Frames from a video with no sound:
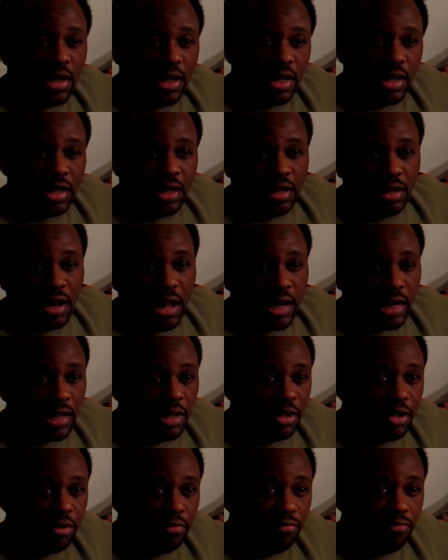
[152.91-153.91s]
and I
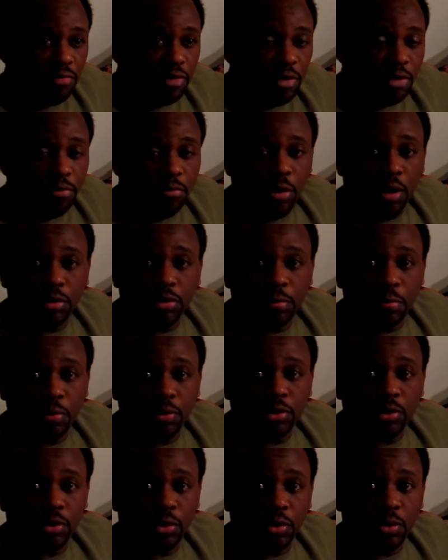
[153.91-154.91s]
can do
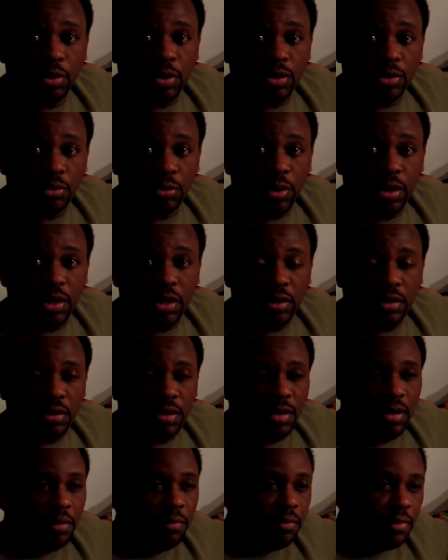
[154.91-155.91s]
multiple stories with
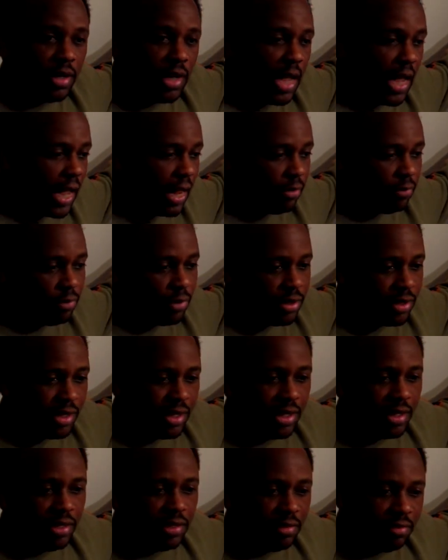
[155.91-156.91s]
it, not
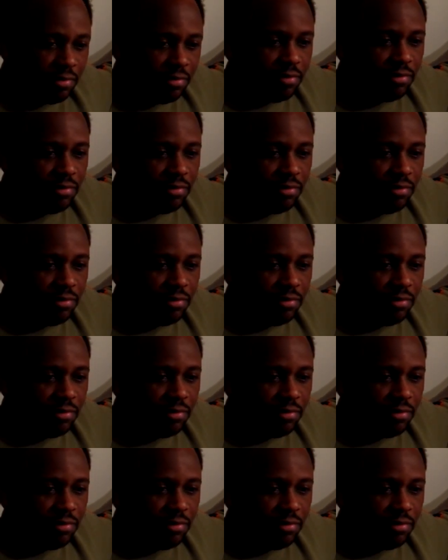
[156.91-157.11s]
within